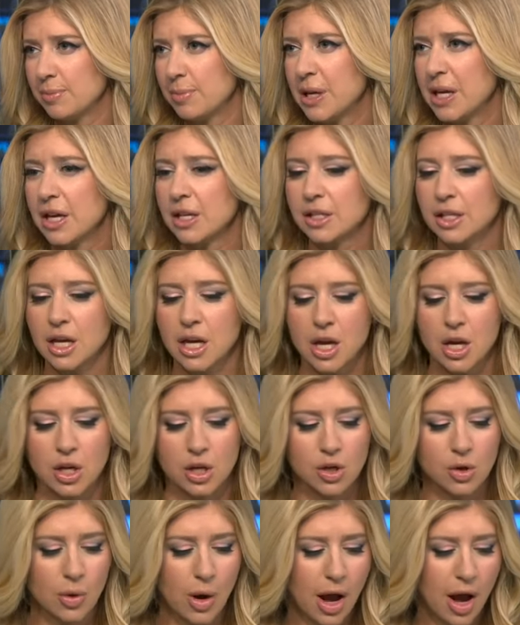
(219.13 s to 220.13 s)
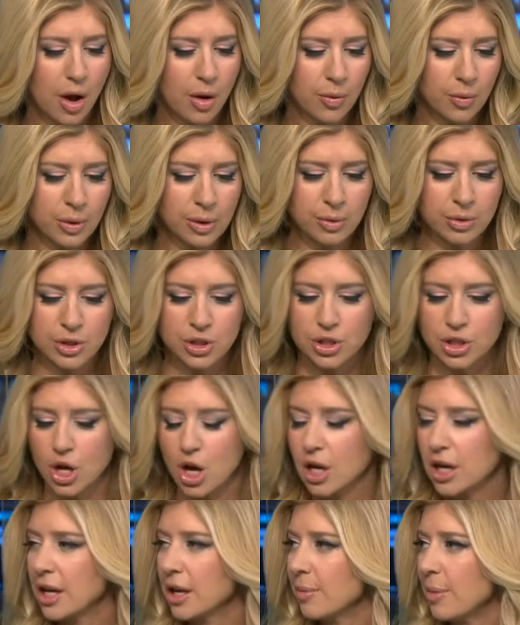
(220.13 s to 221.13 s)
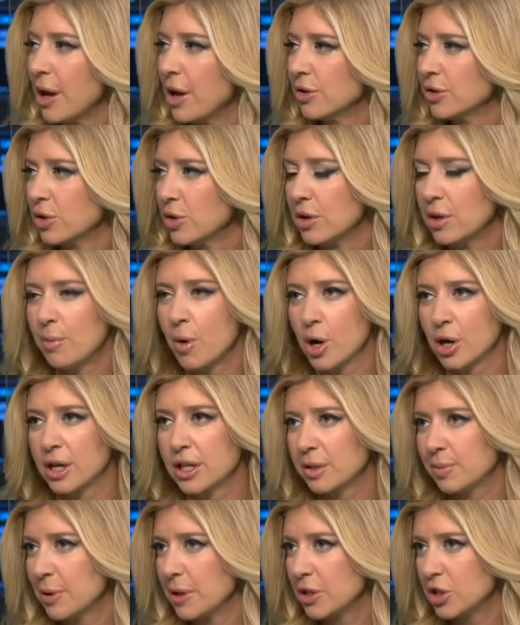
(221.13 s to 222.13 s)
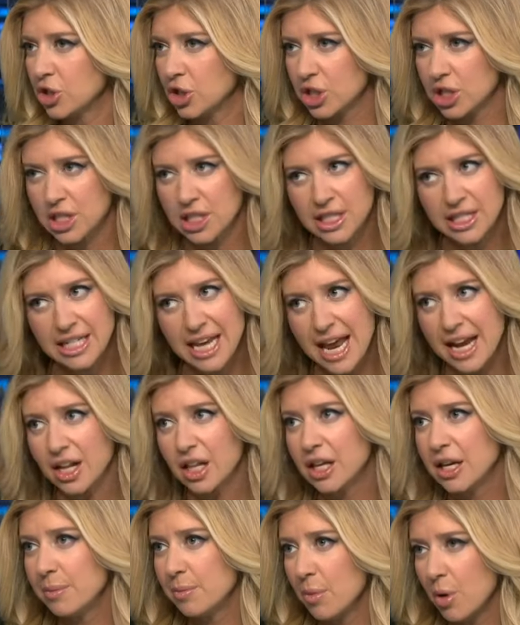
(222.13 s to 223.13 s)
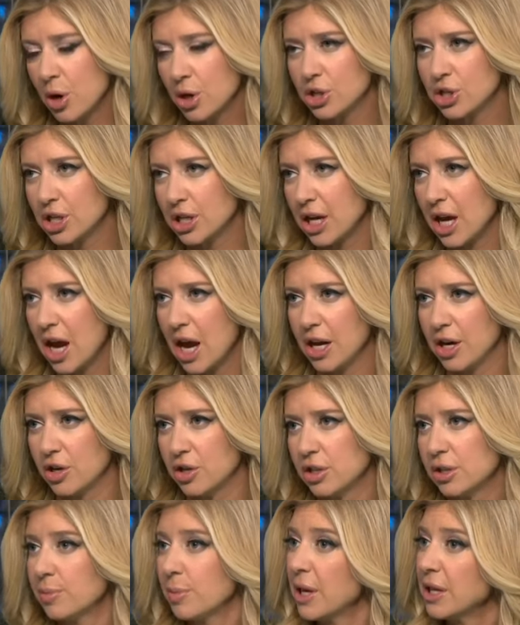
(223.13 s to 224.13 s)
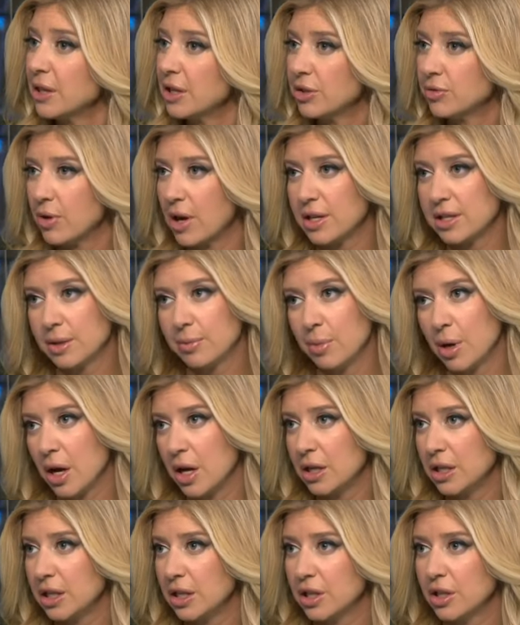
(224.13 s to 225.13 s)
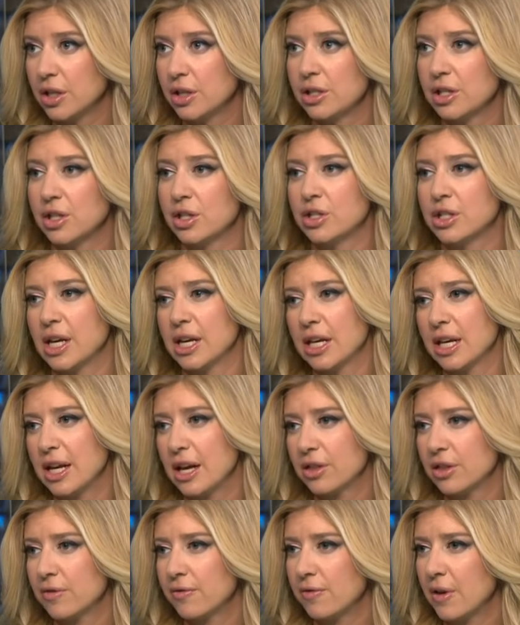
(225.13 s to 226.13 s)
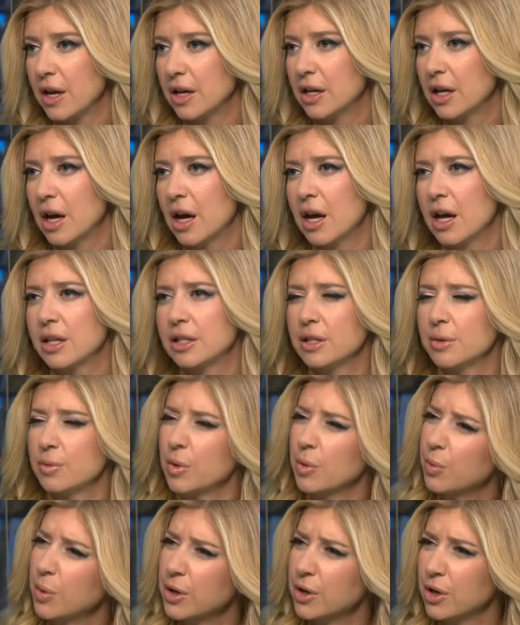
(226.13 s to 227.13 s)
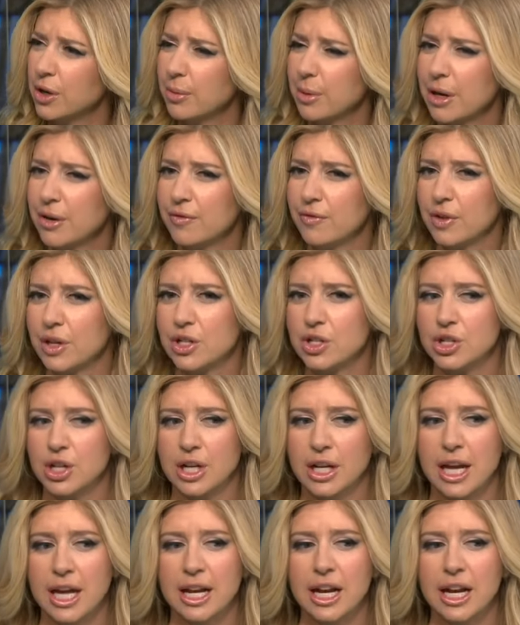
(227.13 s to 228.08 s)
Because you know. We were just talking about, so the market's been just steadily marching higher despite these rising bond yields, and they're taking out the Fed cuts, and we're wondering about inflation again.